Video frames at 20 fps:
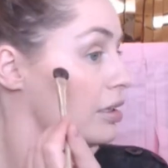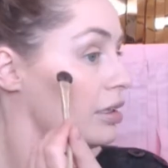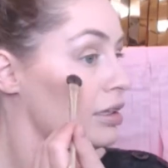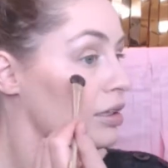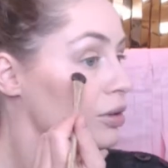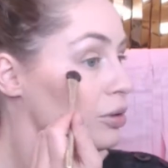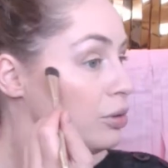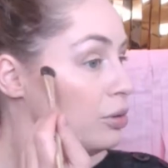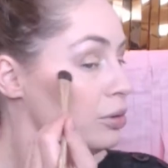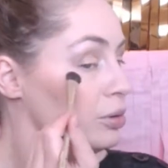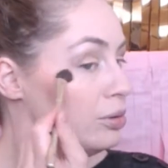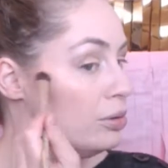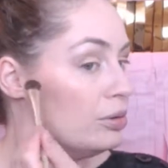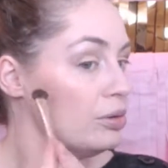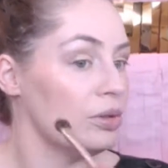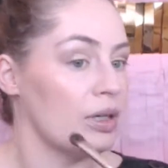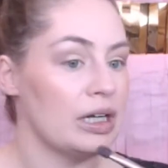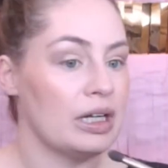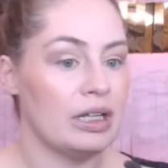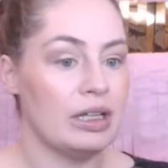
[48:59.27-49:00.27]
Ooh,
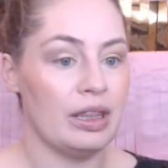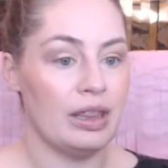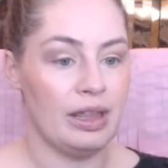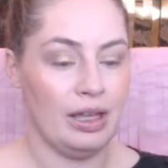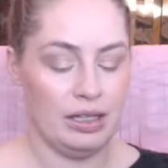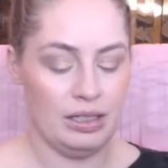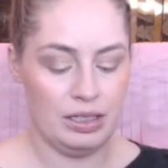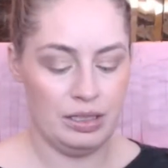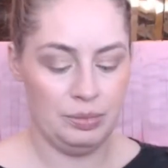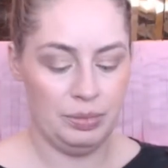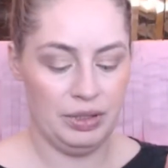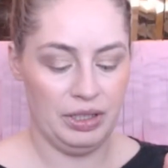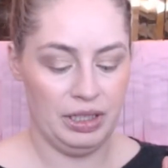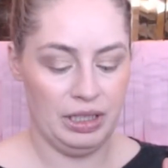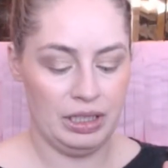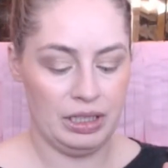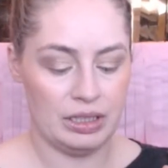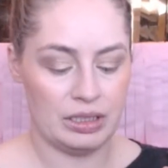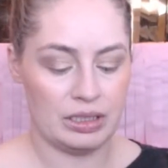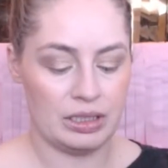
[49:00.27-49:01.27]
that's
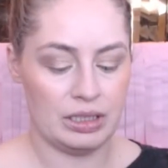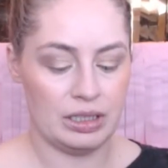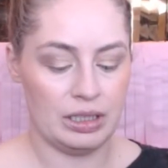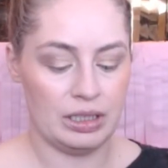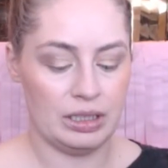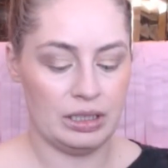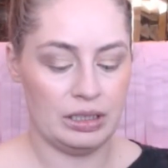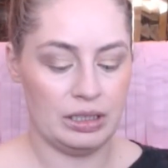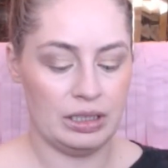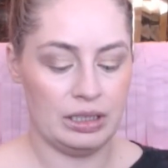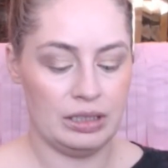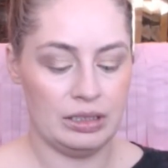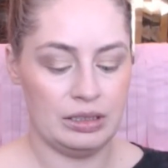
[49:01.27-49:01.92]
pretty as a highlight.